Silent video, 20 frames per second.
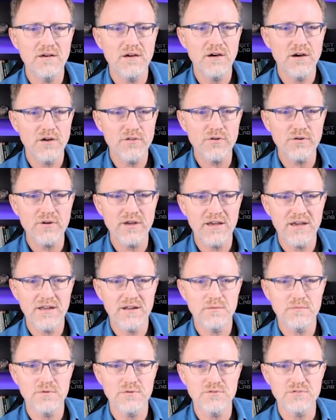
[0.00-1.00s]
other
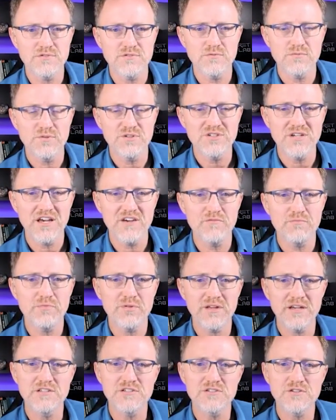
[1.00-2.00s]
animals which have
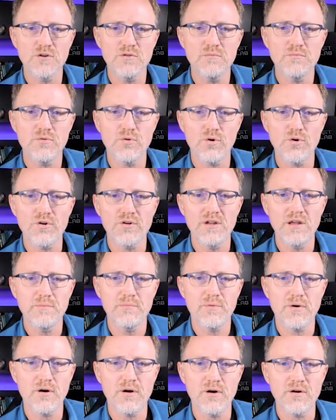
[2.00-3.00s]
played so important a
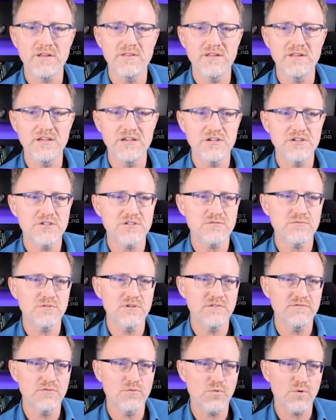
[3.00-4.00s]
part in the history
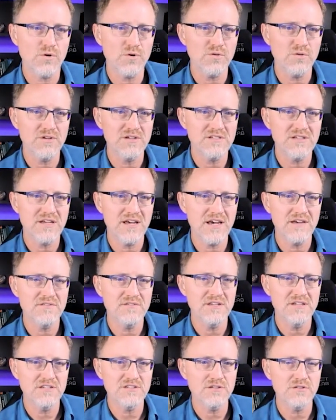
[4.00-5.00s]
of the world as have
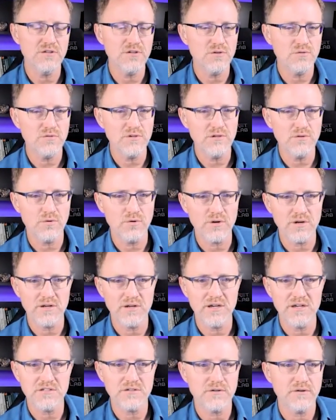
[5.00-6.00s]
these lowly
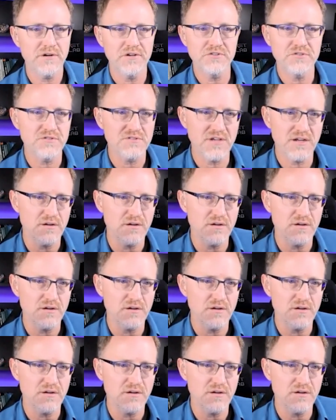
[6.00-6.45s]
organized creatures.